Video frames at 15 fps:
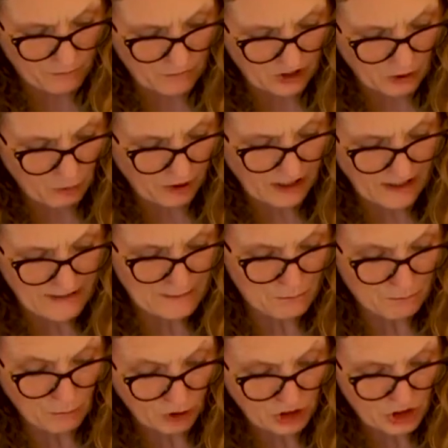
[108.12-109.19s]
you want to get some
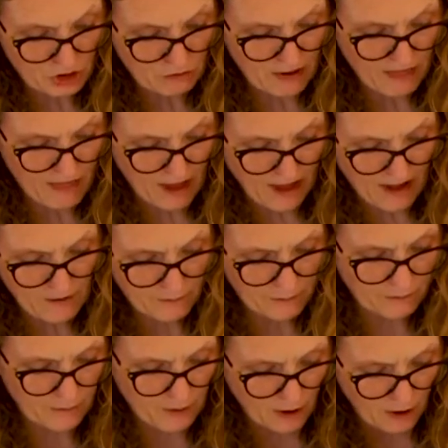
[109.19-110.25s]
moisture in there.
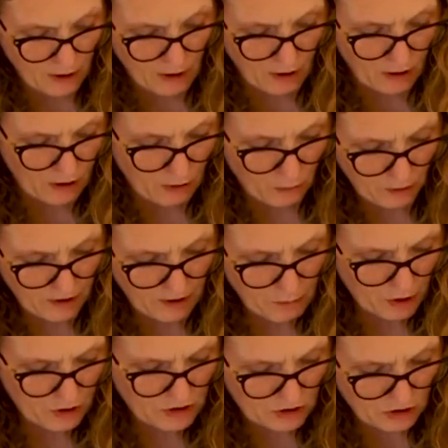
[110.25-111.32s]
And one of the
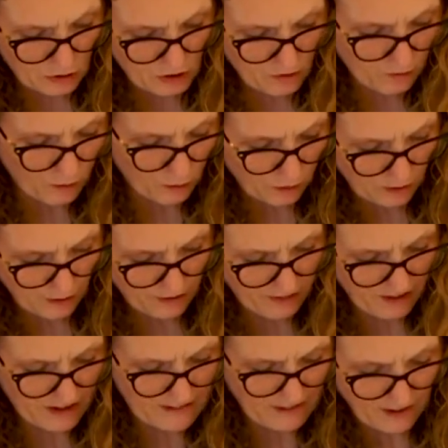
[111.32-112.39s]
most useful
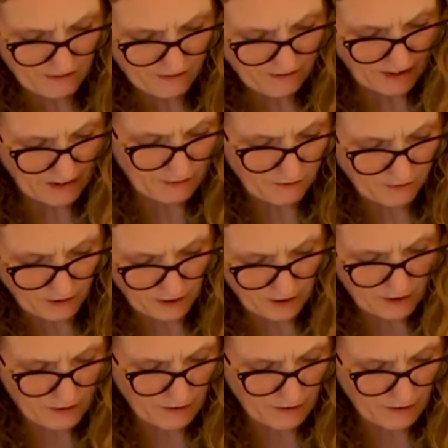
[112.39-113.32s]
things I find for